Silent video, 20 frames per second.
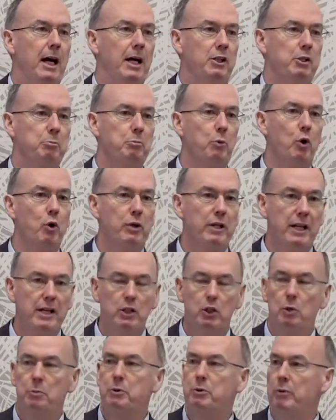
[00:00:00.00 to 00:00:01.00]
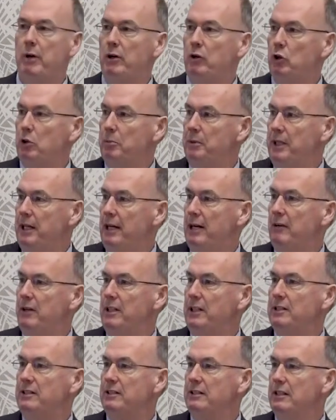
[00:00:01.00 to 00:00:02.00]
And the more they come to our urban
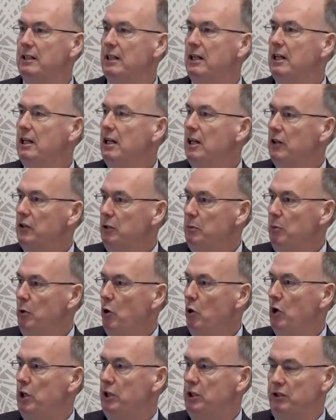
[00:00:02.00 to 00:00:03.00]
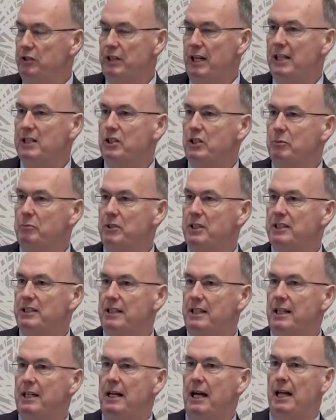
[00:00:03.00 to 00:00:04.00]
areas, the more congestion we
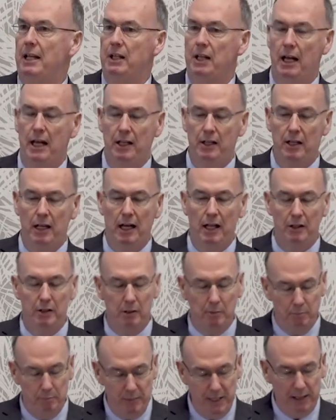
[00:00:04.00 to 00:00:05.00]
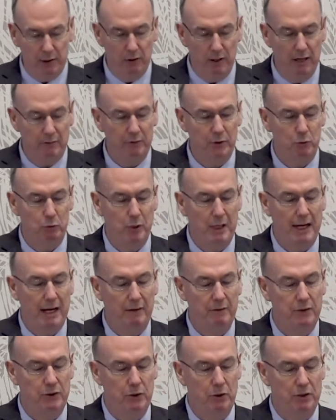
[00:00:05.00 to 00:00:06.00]
see and the bigger effort we
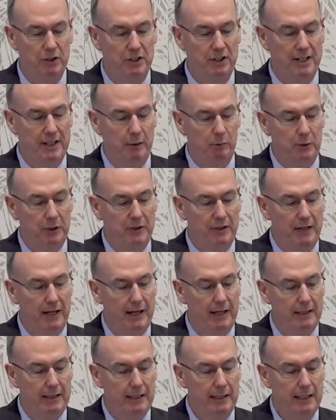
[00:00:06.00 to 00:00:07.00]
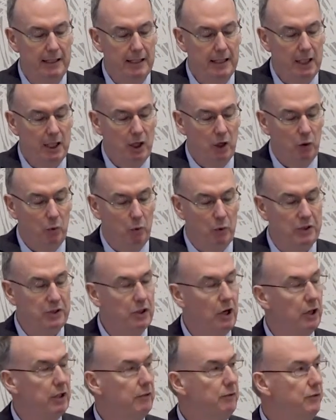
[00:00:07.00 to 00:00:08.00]
have to do to deal with that. We
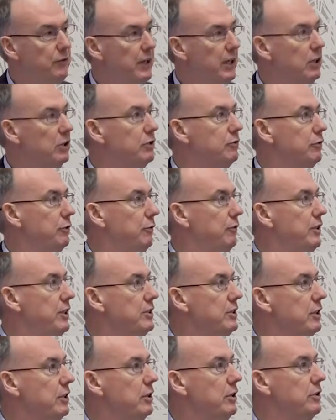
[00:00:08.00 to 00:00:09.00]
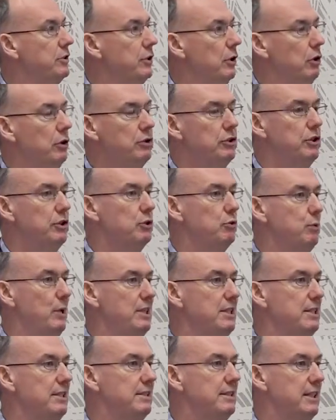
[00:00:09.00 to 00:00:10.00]
saw the figures for visitors,
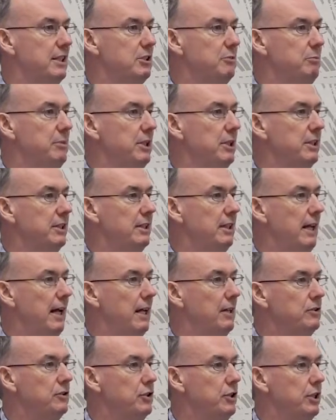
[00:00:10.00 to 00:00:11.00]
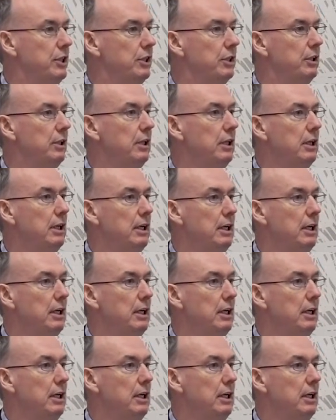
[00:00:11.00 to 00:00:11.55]
126 million last year.